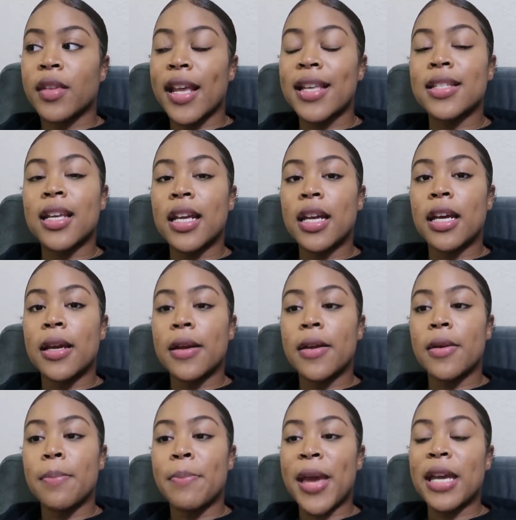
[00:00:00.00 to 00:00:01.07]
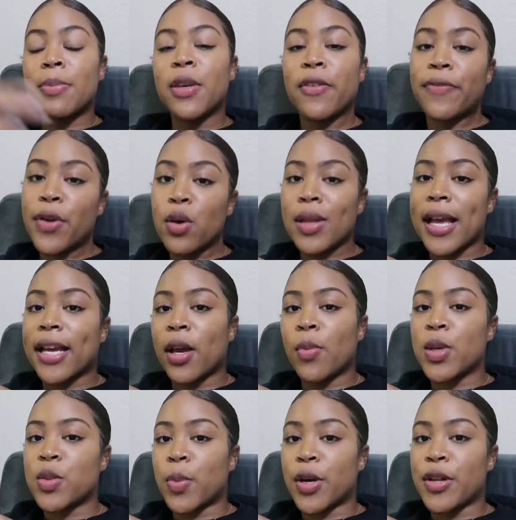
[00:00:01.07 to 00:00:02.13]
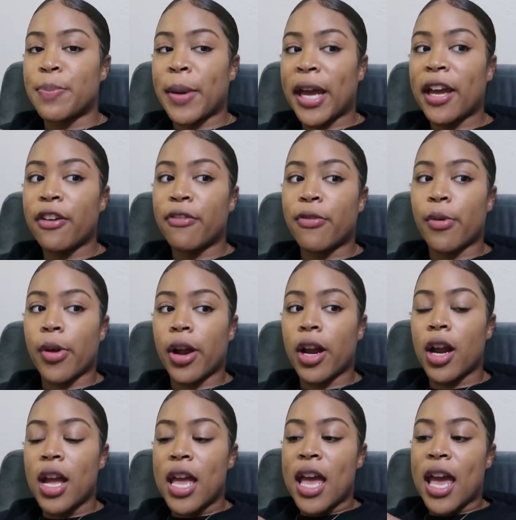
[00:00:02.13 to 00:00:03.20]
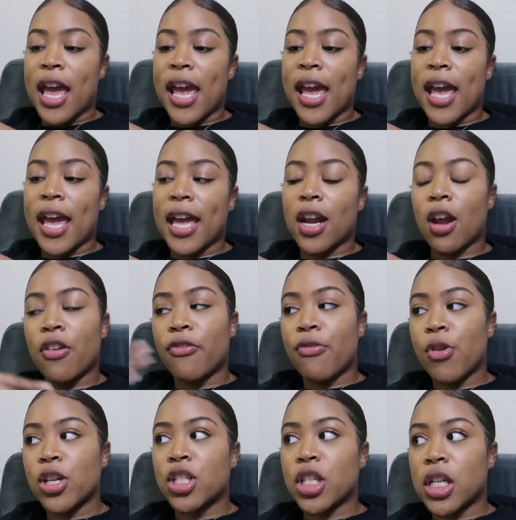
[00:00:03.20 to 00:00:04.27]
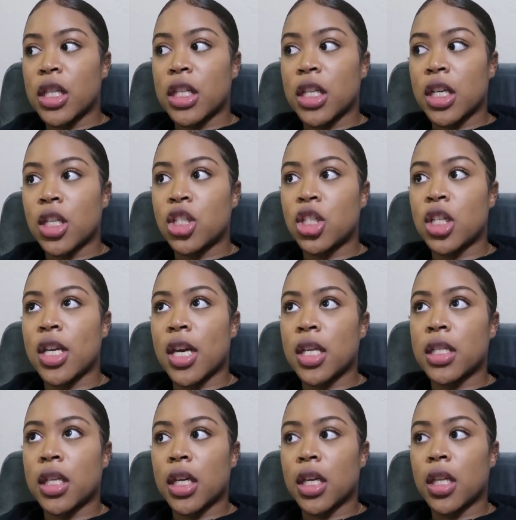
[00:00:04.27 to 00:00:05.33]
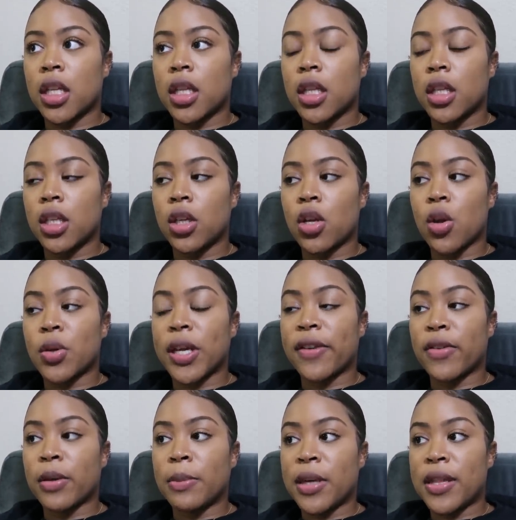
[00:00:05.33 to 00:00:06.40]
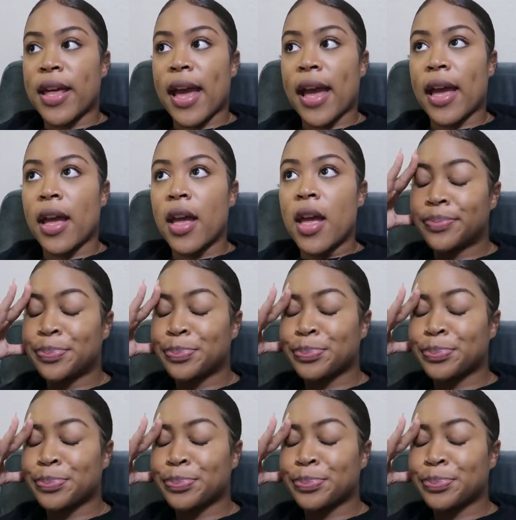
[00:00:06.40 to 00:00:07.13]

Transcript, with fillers: is gonna make me feel like it was worth paying for and unfortunately she isn't you know giving me that